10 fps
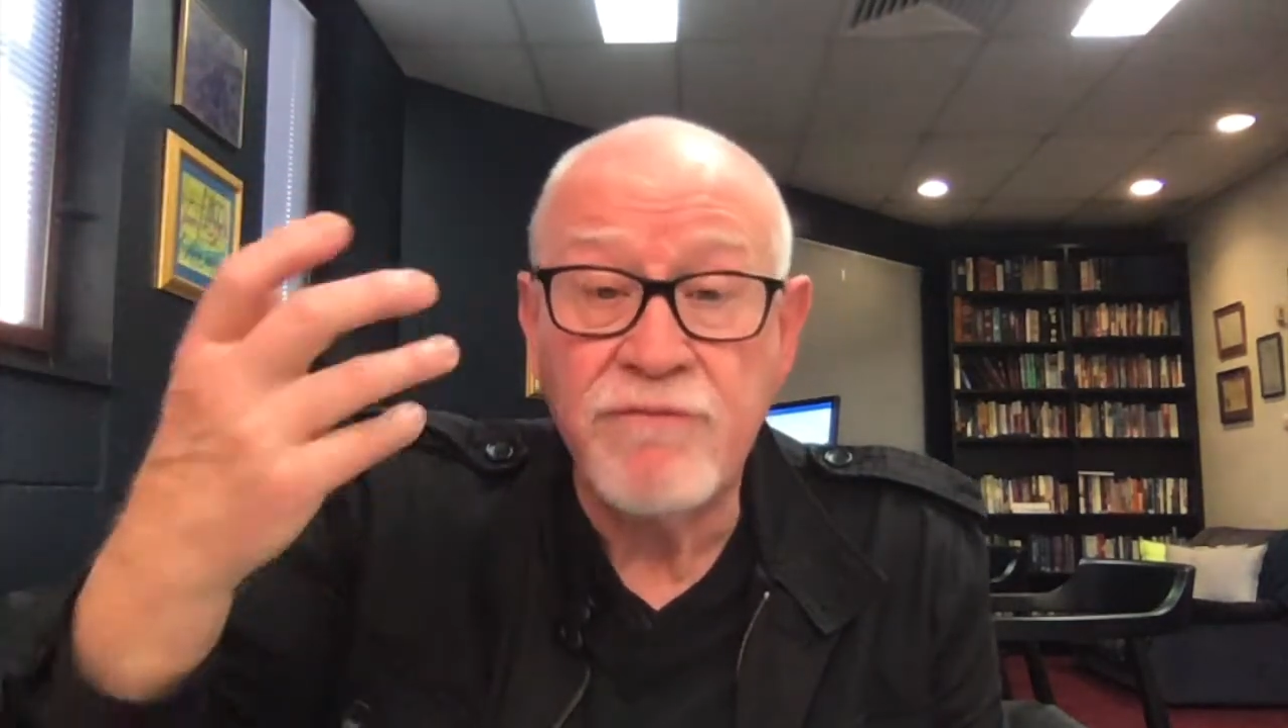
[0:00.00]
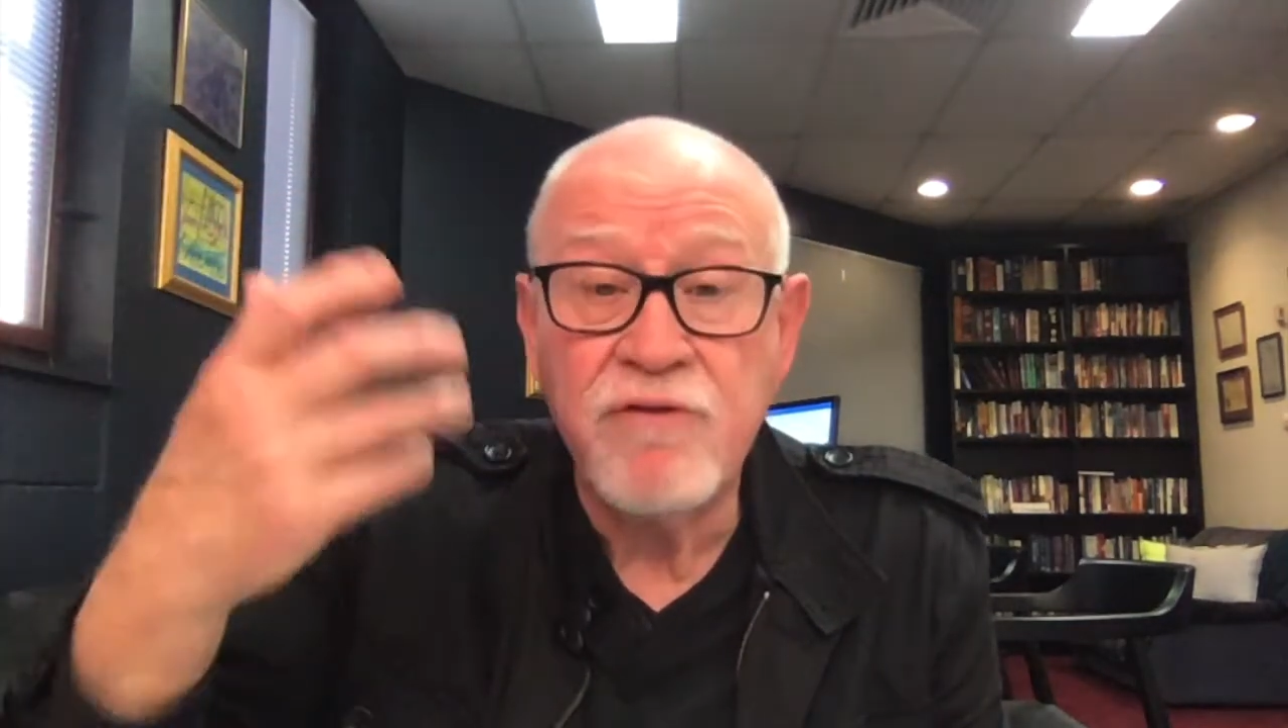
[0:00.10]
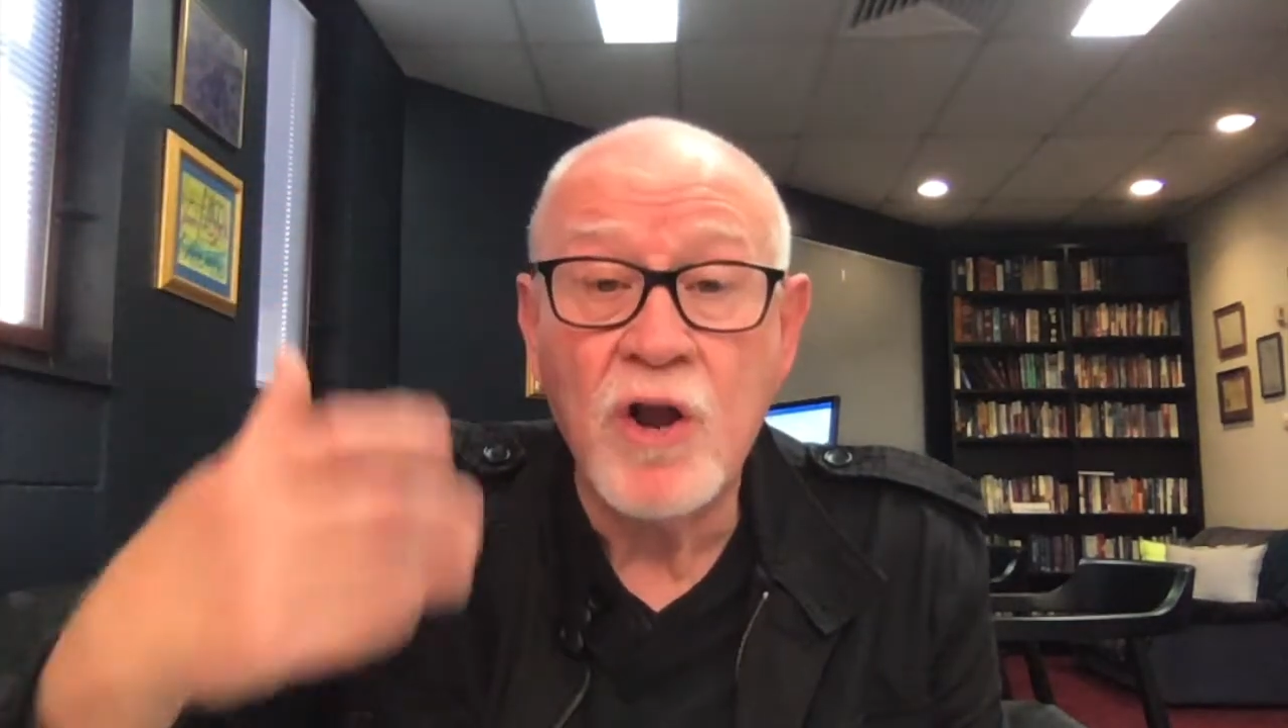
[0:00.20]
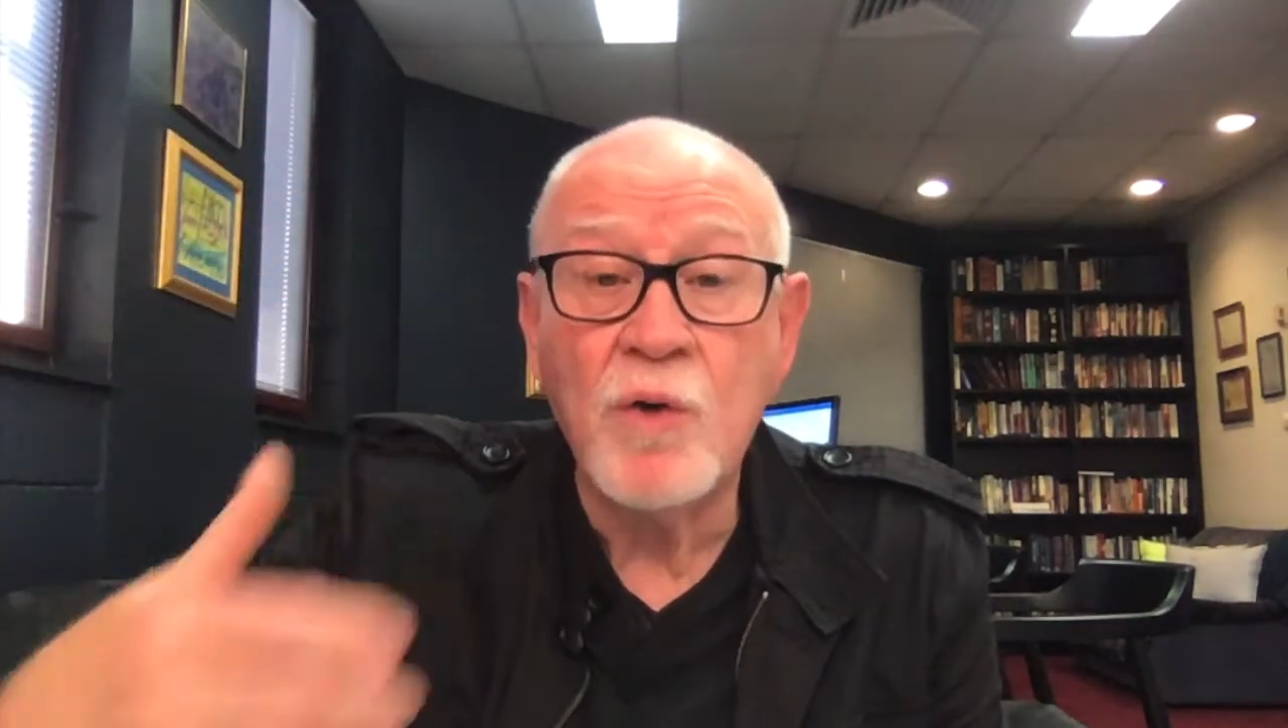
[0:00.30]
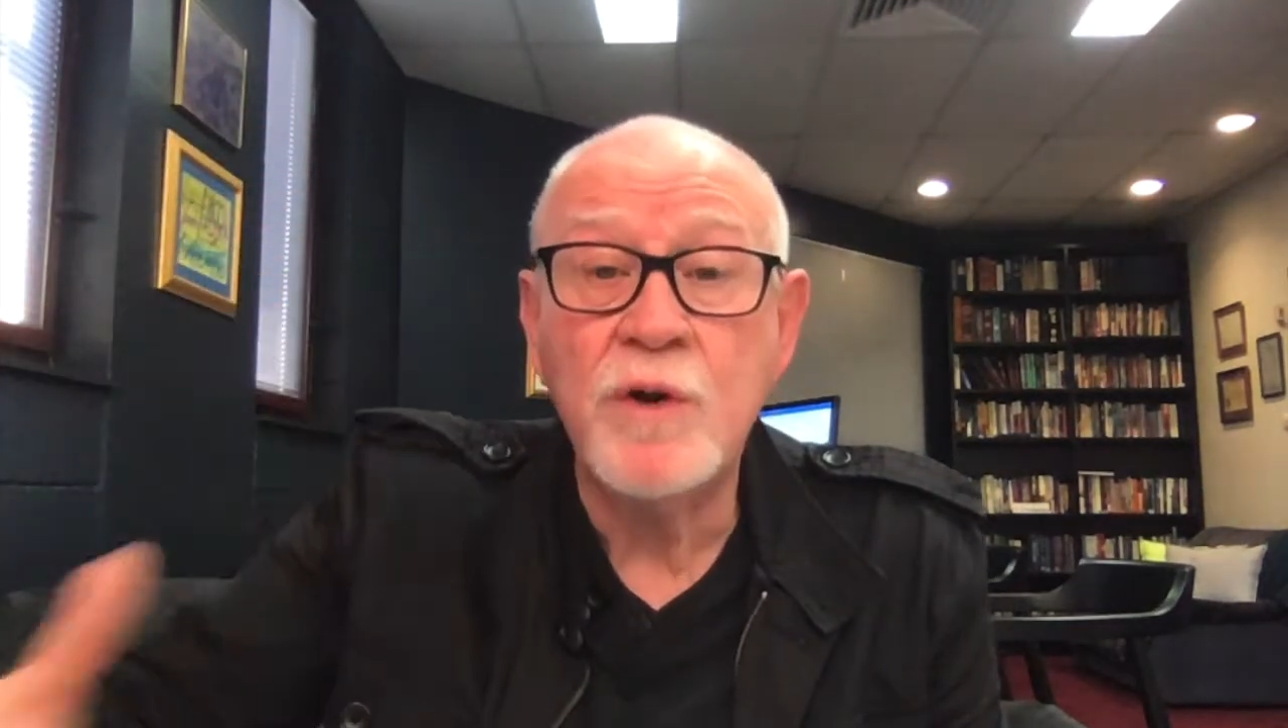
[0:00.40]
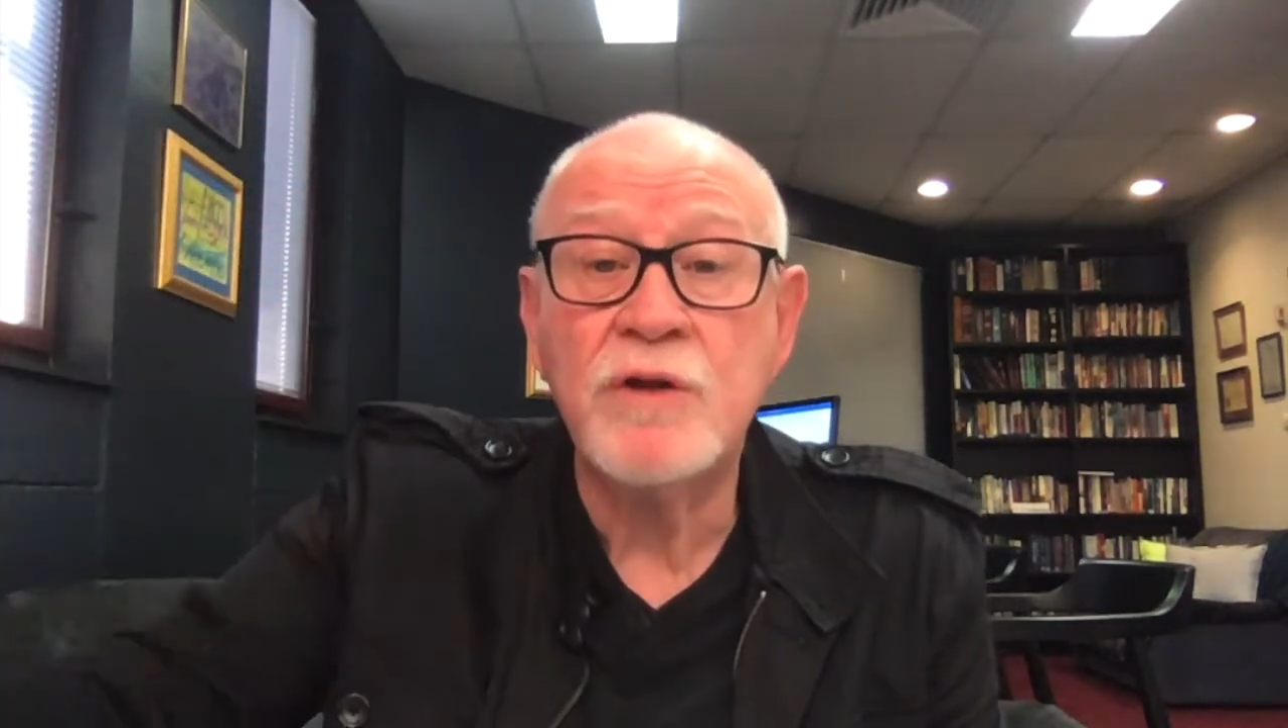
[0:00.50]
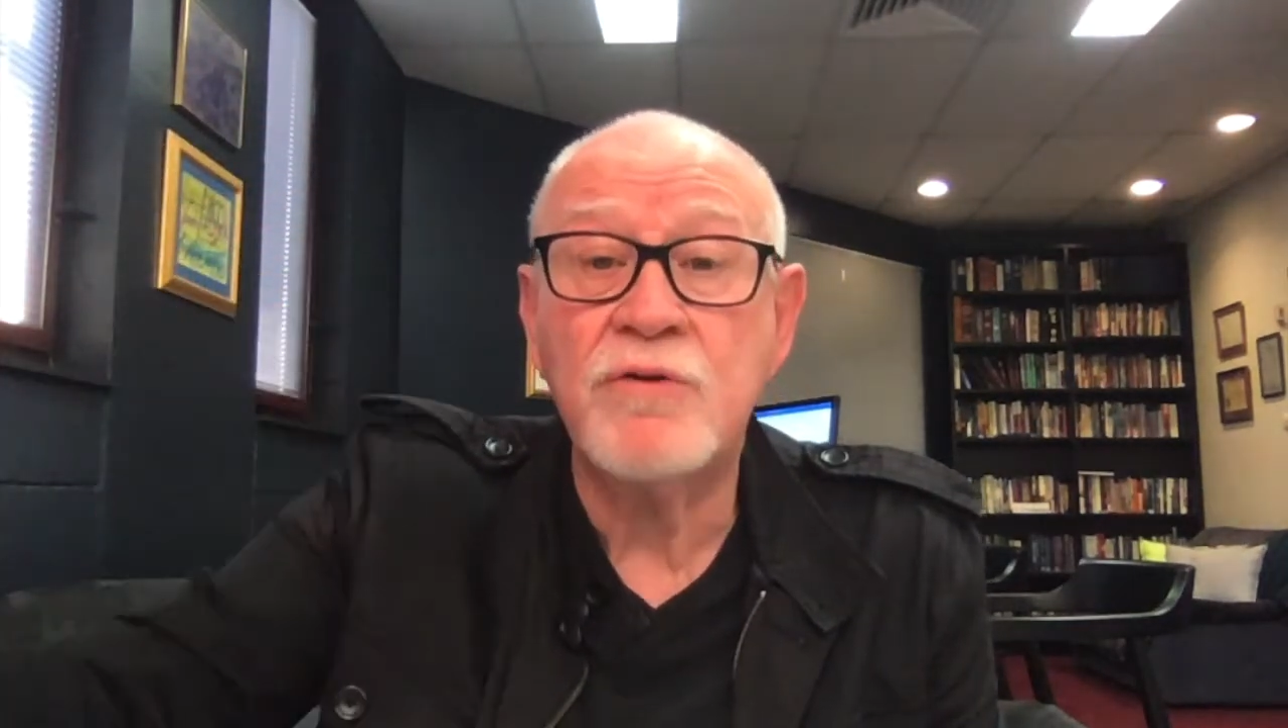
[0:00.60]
flow into